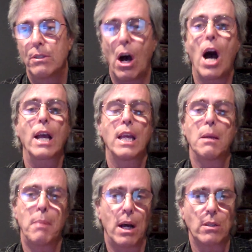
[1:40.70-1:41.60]

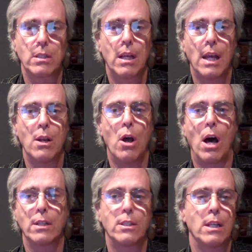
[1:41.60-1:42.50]
talking about and
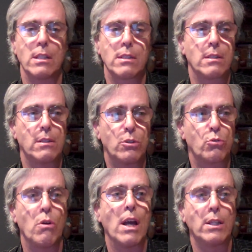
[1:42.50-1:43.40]
not just
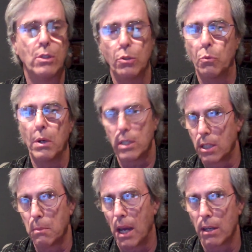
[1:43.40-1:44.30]
trying to wish
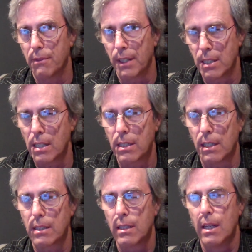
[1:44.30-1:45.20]
them out of
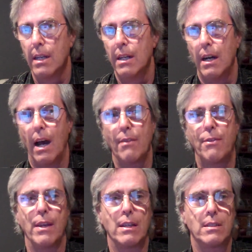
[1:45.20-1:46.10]
existence. I
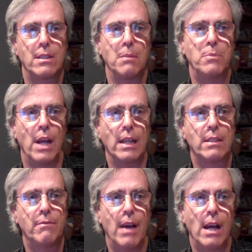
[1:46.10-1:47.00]
think
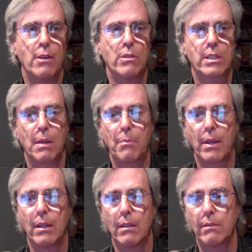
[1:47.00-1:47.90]
subjective value is
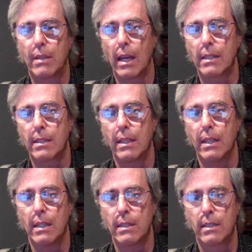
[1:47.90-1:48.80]
something that
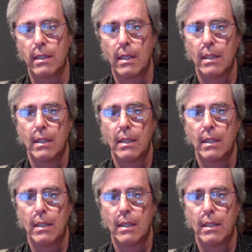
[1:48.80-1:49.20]
is